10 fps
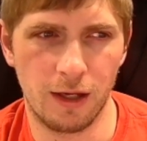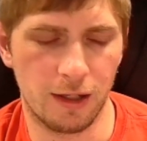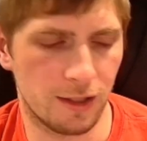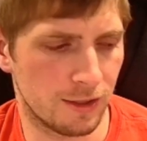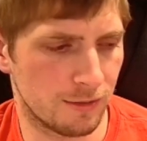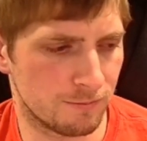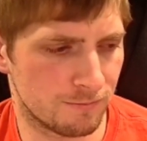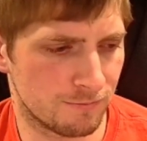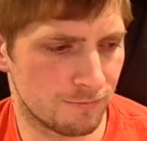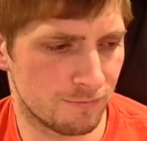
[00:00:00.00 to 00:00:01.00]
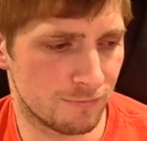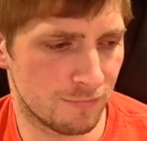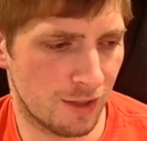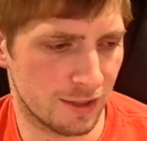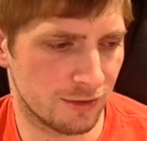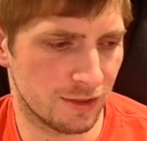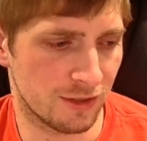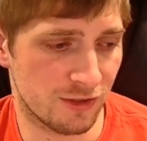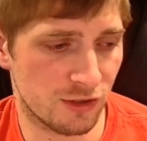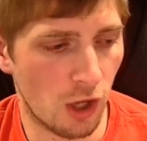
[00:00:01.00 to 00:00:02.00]
Um, I still had
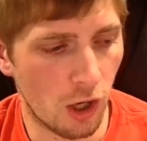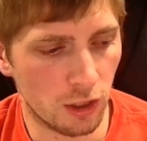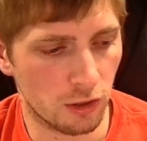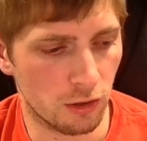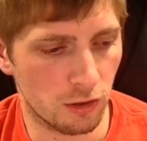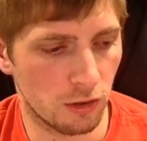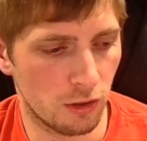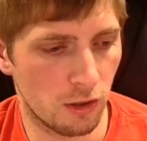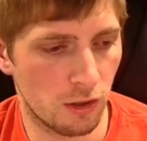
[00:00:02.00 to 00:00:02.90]
to solder